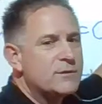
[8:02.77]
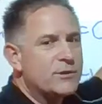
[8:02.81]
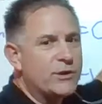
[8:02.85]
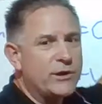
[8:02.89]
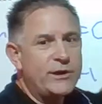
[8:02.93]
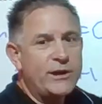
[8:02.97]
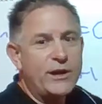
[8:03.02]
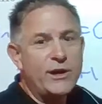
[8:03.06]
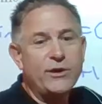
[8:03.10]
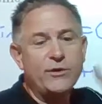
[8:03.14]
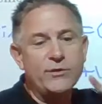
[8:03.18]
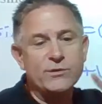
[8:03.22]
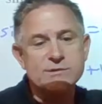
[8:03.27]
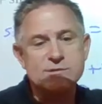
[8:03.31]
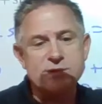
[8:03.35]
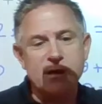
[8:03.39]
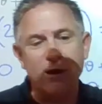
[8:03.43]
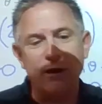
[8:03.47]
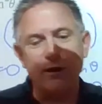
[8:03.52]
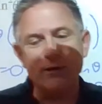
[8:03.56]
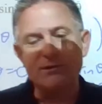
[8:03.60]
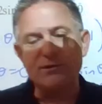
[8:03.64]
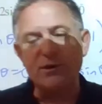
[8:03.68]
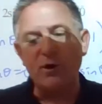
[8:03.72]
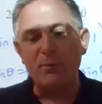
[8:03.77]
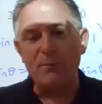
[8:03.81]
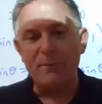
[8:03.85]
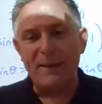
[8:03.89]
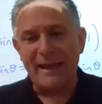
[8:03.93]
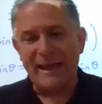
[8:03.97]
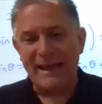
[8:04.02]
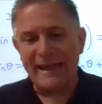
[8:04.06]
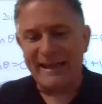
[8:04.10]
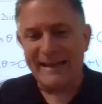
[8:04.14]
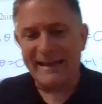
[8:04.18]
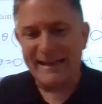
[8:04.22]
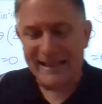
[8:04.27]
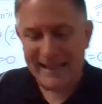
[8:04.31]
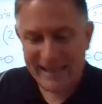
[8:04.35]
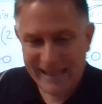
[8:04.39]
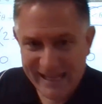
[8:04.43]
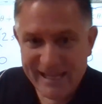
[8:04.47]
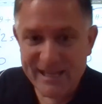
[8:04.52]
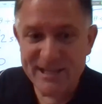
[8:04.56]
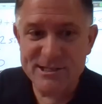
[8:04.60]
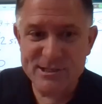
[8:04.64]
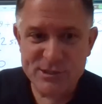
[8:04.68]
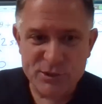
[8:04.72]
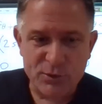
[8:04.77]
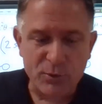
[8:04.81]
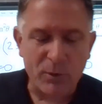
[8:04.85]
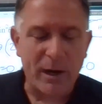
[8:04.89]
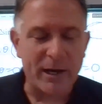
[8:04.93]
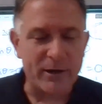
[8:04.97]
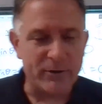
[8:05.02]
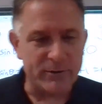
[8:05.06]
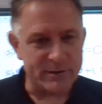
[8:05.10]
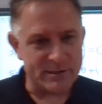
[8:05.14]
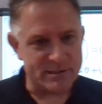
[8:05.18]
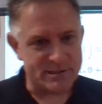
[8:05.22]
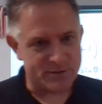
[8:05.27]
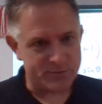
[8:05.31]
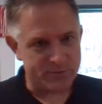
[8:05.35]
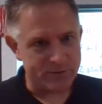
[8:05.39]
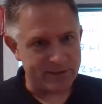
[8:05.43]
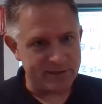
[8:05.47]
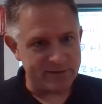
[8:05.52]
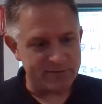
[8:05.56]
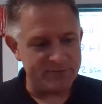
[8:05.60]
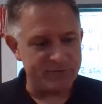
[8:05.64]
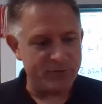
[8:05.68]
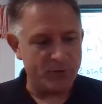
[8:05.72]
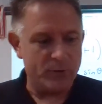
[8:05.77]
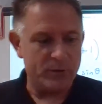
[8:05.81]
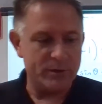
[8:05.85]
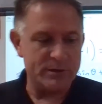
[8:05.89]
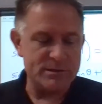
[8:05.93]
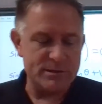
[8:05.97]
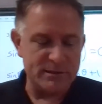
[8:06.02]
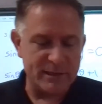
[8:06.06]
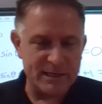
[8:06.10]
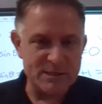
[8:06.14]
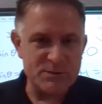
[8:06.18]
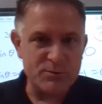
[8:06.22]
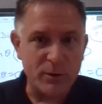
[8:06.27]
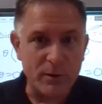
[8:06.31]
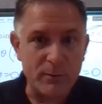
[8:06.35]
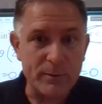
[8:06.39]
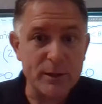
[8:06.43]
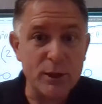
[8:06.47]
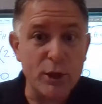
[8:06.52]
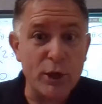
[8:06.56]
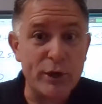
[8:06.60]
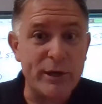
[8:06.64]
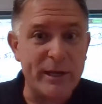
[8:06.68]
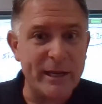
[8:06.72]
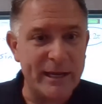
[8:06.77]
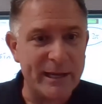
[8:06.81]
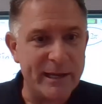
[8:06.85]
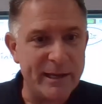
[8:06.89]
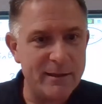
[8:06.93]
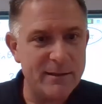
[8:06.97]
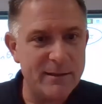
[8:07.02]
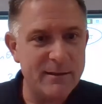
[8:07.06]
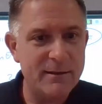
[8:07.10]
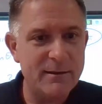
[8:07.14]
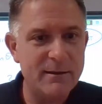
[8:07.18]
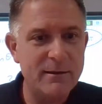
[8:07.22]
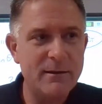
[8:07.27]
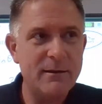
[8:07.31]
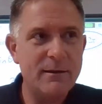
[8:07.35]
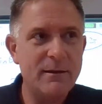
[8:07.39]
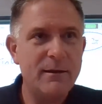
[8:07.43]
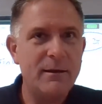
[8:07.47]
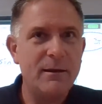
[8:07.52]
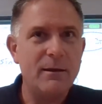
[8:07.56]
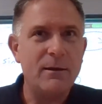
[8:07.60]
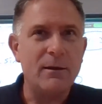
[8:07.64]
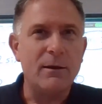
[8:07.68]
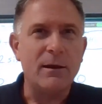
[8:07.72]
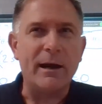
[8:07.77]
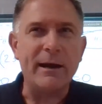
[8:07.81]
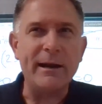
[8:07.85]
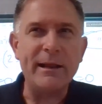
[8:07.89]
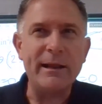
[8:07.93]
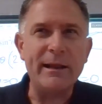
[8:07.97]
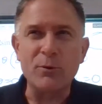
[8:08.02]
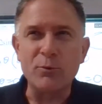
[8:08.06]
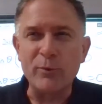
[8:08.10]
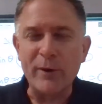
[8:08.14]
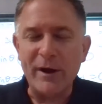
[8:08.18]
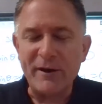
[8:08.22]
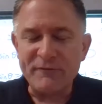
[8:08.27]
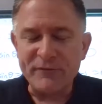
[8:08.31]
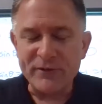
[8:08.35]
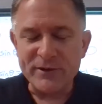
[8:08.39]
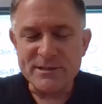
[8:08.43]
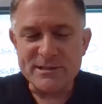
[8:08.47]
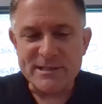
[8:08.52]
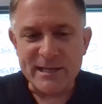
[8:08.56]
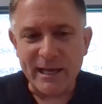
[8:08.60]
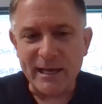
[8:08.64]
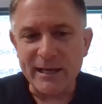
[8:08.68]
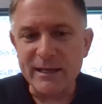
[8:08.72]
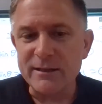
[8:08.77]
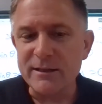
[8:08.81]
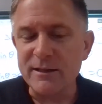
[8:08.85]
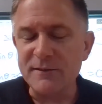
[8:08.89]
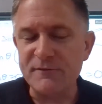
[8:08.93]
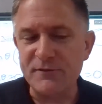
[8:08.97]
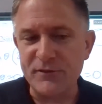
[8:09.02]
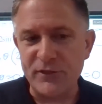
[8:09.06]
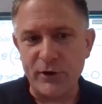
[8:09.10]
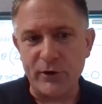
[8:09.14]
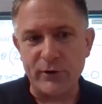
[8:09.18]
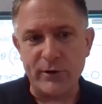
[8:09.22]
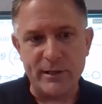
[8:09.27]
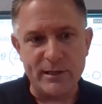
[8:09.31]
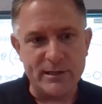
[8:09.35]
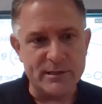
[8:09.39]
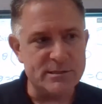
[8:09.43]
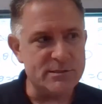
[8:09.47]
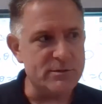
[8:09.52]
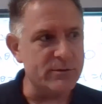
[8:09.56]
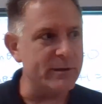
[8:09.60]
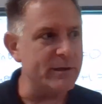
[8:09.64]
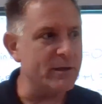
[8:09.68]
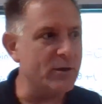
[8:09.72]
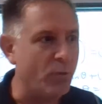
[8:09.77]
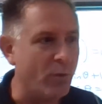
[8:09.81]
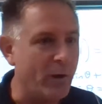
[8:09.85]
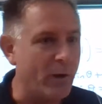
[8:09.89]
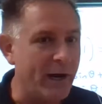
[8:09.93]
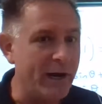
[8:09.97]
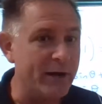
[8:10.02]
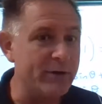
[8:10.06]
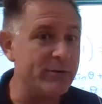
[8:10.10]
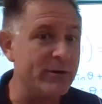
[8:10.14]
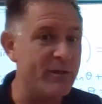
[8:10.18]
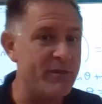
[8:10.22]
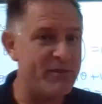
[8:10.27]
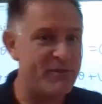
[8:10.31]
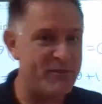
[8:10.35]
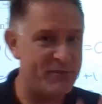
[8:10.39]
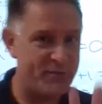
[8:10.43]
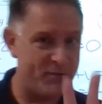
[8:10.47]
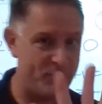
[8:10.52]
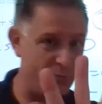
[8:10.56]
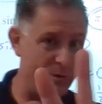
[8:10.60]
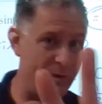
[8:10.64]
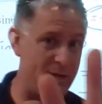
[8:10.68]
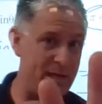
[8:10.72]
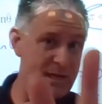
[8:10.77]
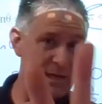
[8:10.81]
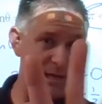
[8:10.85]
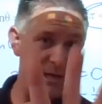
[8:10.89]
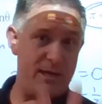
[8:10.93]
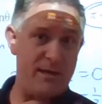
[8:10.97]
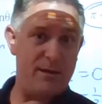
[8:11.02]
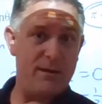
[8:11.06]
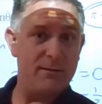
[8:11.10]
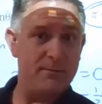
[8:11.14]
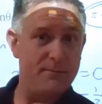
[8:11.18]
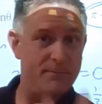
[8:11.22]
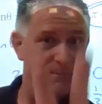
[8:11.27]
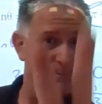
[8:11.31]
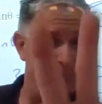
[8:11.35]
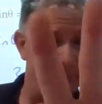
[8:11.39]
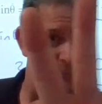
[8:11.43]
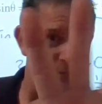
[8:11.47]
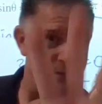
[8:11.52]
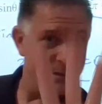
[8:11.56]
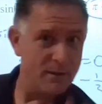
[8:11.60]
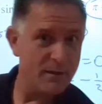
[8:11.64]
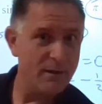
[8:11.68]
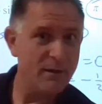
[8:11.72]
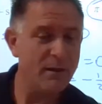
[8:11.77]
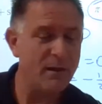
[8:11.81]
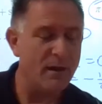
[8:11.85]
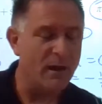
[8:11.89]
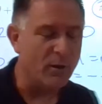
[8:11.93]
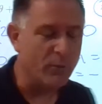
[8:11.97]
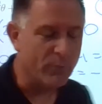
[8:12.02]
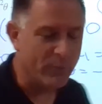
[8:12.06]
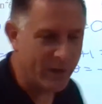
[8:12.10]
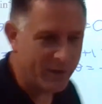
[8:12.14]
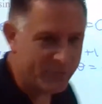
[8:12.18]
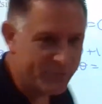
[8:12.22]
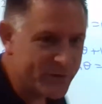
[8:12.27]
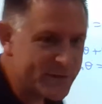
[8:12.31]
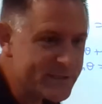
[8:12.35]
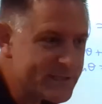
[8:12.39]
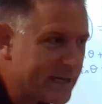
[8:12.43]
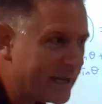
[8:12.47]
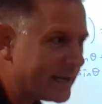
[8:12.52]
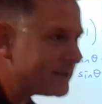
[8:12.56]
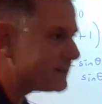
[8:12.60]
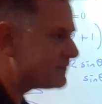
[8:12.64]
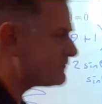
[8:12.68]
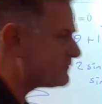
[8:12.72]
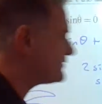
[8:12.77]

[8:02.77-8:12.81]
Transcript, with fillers: Good news, our domain is quadrants three and four. So that's where we're looking. I need a reference angle of 30. So in quadrant three, a reference angle